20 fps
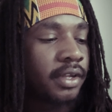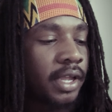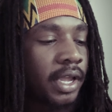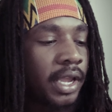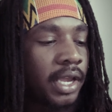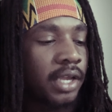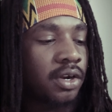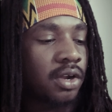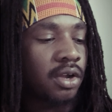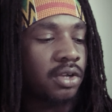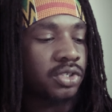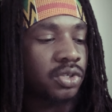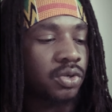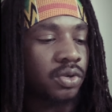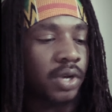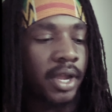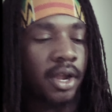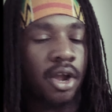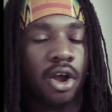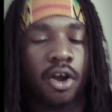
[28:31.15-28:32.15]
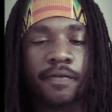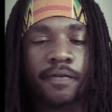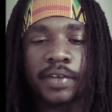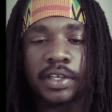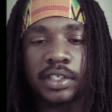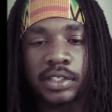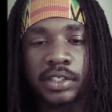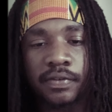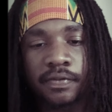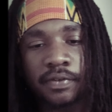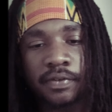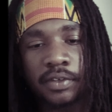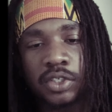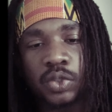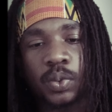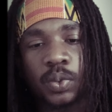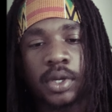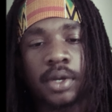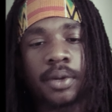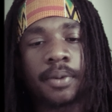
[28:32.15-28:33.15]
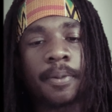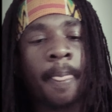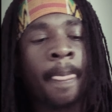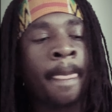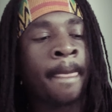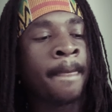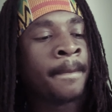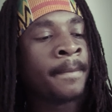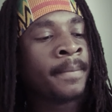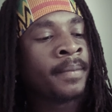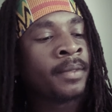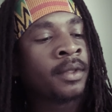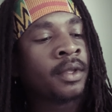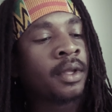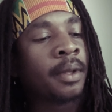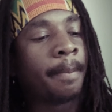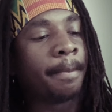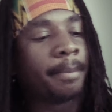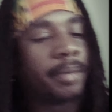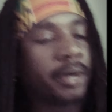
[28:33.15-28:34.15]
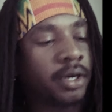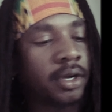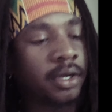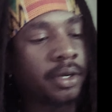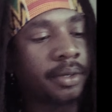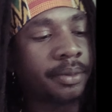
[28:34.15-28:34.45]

and also like offensive as well. But